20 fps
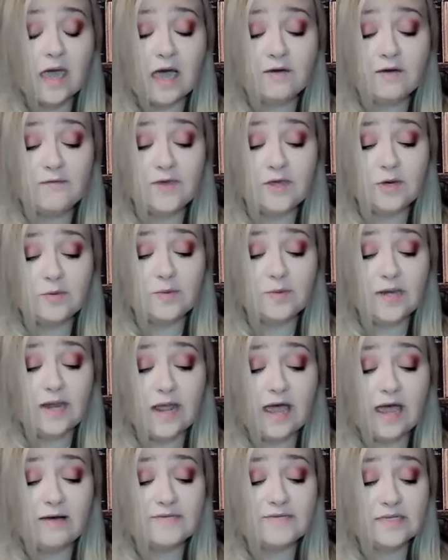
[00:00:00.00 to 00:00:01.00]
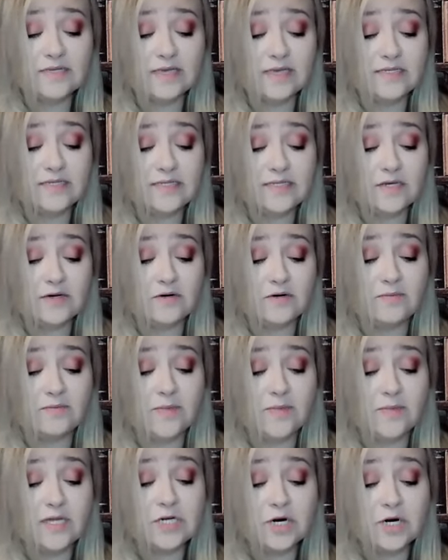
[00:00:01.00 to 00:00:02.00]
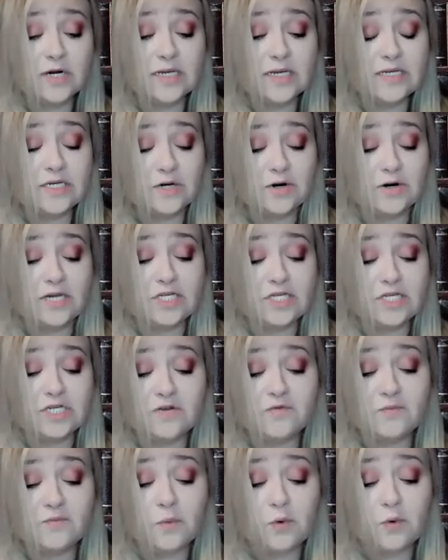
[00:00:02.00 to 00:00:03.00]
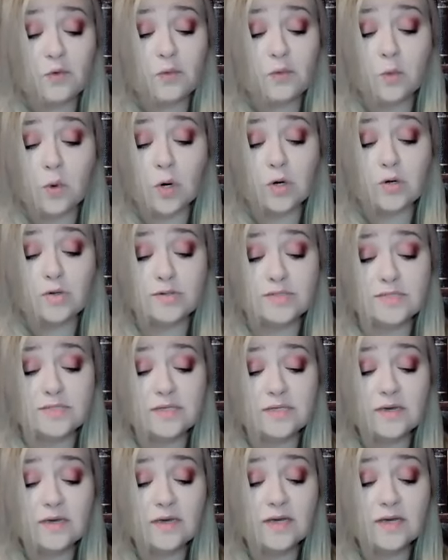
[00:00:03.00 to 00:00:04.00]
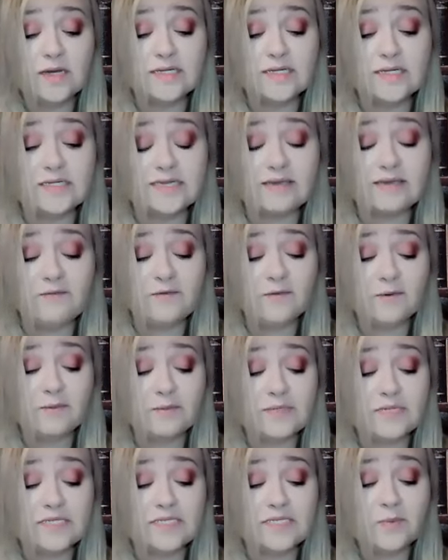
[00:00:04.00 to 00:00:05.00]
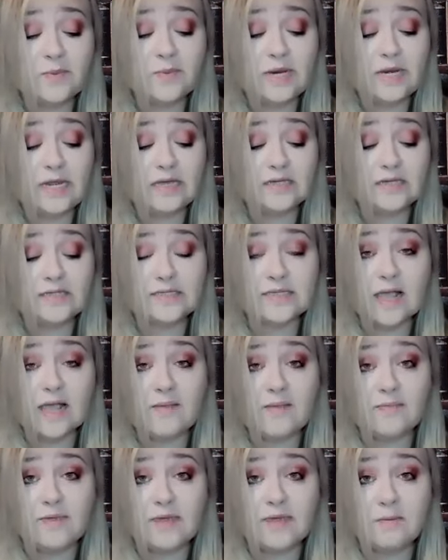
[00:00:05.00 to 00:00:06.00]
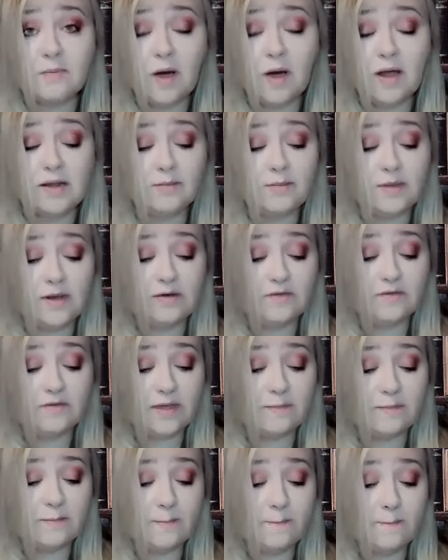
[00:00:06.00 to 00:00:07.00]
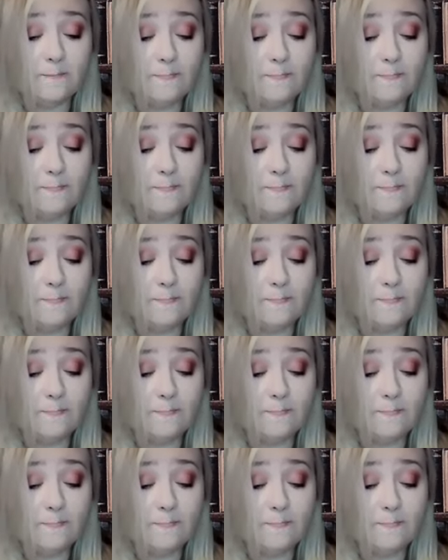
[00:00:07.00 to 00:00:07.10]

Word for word: Half human, half celestial, a dark integration of both worlds conceived from disobedience and the embodiment of it.